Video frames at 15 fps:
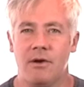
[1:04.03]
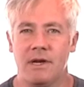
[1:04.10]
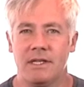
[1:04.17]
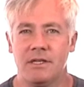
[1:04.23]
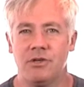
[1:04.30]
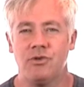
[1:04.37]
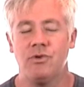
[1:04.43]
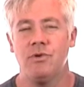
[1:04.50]
All right.
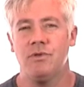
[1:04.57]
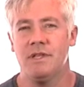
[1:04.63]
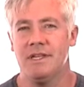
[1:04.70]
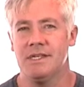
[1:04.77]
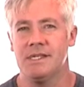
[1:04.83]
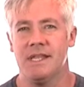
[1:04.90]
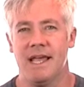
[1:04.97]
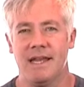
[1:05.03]
The truth
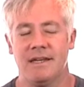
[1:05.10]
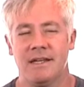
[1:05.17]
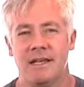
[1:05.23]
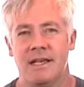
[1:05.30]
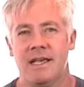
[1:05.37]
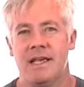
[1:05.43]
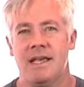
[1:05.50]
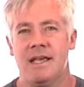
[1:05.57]
is that
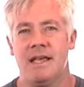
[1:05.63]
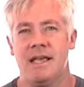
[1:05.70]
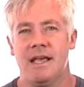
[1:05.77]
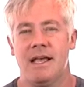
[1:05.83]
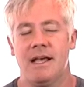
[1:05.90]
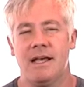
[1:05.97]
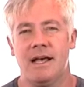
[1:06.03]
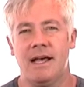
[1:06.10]

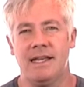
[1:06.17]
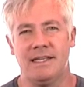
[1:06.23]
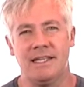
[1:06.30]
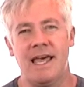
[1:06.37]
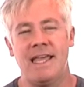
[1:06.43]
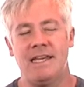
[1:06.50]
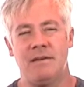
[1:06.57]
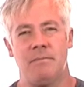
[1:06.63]

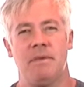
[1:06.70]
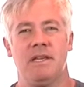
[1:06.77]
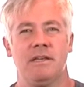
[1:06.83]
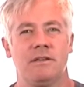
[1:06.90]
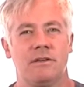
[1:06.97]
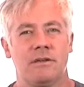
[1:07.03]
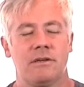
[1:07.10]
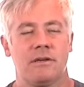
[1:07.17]

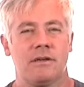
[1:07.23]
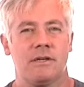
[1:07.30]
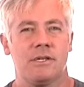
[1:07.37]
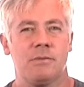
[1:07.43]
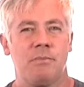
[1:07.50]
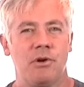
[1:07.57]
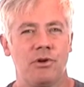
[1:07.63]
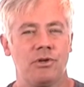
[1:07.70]
enlightenment,
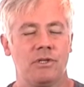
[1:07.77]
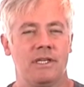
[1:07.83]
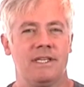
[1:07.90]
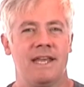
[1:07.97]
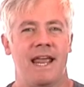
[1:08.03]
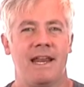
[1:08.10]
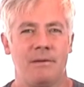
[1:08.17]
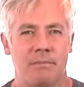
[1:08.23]
spiritual
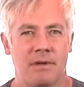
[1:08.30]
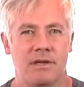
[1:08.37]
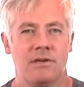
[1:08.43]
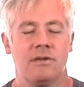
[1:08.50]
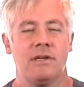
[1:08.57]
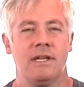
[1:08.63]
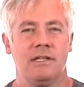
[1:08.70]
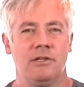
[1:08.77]

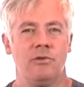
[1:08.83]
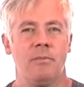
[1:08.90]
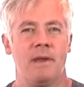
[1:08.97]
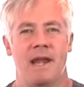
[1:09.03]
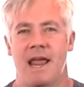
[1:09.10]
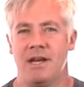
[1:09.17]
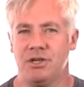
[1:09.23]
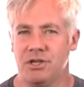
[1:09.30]
attainment,
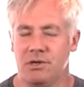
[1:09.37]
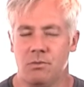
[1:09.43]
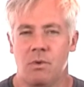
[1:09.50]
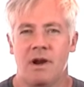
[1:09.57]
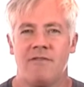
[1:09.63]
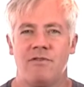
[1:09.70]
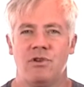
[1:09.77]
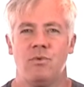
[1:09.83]
illumination,
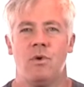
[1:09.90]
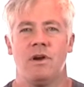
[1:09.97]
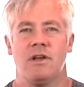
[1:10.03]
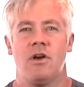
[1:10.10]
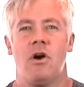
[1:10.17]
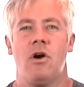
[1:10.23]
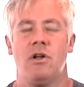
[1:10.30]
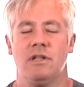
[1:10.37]
whatever you want
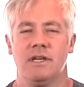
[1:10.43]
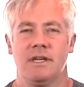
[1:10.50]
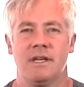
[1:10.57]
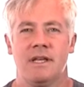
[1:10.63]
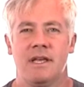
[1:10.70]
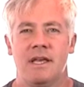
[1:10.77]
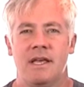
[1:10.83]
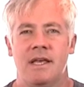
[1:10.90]
to call it,
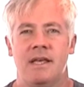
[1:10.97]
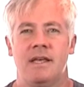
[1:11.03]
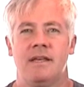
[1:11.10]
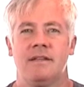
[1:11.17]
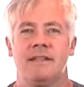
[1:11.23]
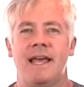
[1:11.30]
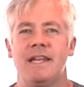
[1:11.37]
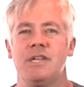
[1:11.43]

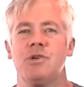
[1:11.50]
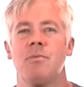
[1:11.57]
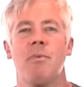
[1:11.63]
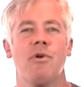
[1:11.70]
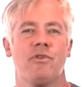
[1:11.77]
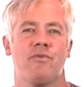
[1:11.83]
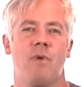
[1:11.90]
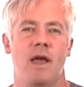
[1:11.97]
that is your
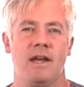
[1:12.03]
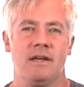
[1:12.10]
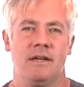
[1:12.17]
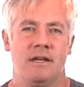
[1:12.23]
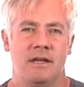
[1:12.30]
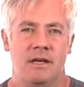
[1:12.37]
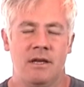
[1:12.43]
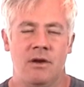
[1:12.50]
birthright,
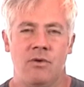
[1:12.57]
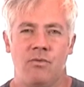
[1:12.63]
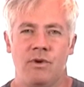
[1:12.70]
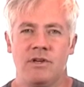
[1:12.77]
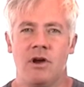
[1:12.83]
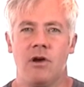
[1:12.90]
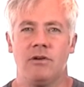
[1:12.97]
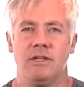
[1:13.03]

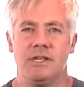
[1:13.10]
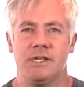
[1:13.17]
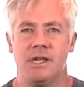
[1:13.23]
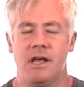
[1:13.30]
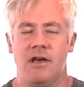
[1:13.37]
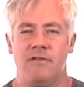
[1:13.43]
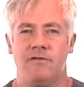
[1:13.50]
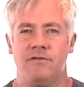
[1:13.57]
regardless
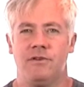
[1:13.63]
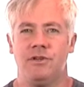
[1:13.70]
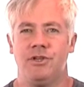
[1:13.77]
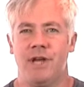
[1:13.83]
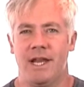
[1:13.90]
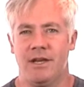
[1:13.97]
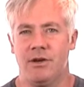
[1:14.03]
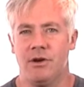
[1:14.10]
of
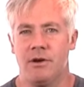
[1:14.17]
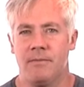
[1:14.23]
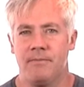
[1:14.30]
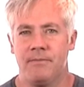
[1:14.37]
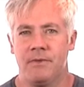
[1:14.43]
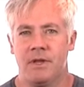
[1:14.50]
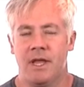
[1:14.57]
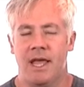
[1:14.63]
gender.
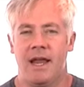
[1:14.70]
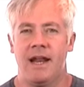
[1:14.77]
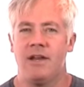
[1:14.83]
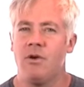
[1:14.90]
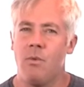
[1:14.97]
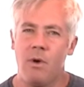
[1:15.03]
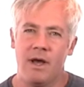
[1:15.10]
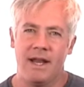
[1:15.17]
And I
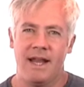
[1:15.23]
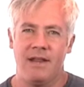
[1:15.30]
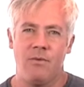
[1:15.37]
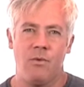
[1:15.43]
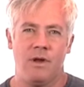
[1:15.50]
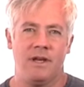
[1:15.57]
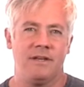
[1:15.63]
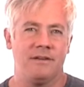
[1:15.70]
don't want
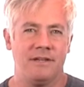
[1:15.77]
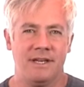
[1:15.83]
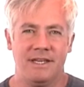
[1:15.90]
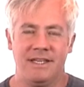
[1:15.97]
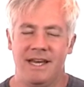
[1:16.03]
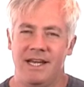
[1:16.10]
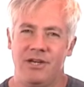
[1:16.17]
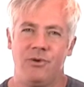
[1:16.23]
anyone
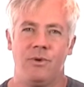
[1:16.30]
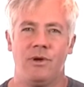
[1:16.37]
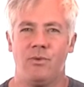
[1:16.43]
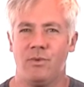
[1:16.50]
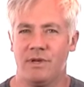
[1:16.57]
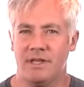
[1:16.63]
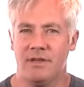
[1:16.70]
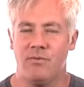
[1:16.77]

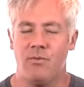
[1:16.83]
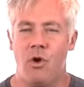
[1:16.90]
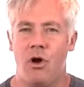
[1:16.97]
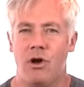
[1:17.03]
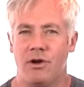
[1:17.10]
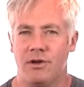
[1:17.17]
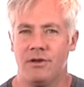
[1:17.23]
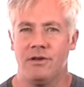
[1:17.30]
continuing with the
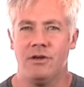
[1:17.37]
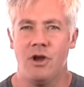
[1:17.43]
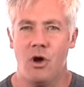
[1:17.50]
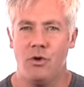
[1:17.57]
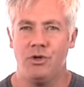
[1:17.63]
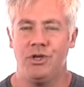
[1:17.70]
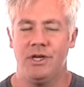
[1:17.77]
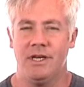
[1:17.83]
wrong
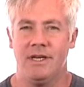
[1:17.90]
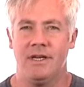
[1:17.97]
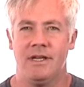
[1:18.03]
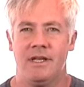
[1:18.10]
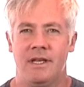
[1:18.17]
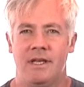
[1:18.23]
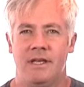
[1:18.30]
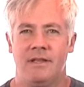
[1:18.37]
notion
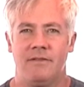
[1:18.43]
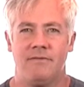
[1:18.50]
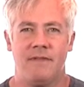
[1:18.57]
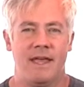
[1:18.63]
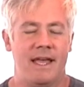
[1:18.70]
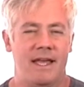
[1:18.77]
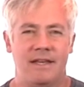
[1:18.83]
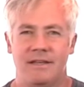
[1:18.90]

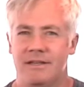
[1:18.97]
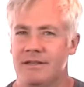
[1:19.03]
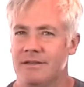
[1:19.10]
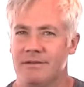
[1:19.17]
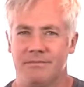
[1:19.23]
that,